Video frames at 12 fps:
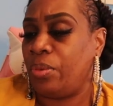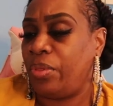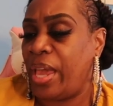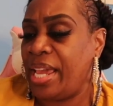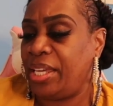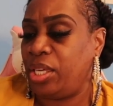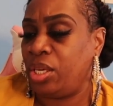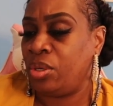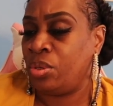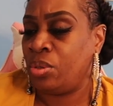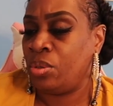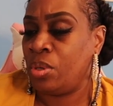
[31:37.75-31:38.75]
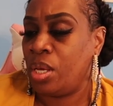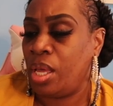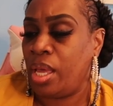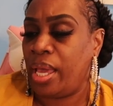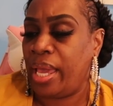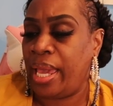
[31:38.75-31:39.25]
Thank you
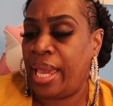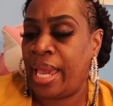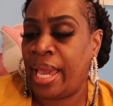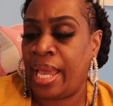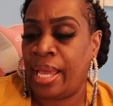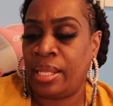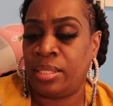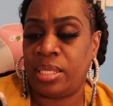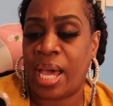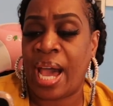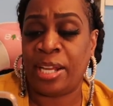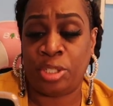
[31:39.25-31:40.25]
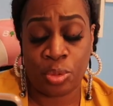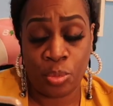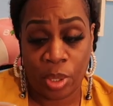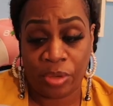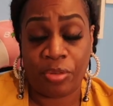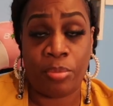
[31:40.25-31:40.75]
and I do
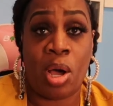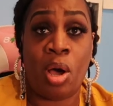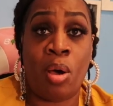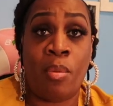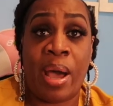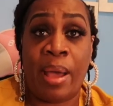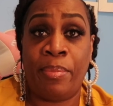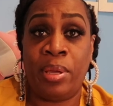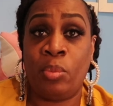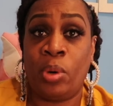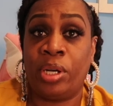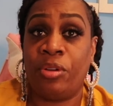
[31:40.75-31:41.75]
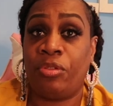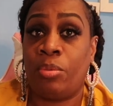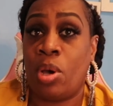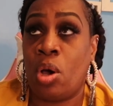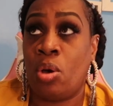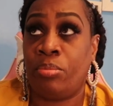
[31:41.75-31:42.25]
work from home. I've been working
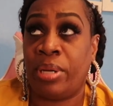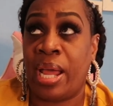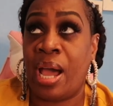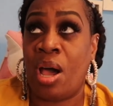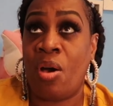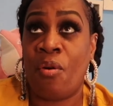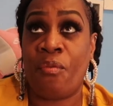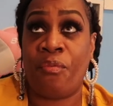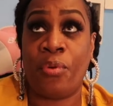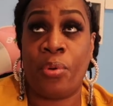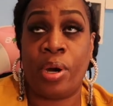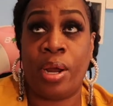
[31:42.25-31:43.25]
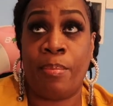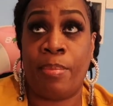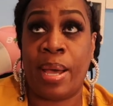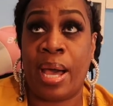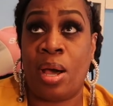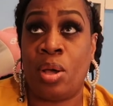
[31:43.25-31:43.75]
from home now for
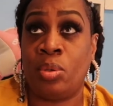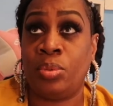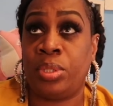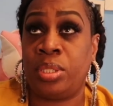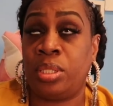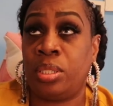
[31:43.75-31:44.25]
about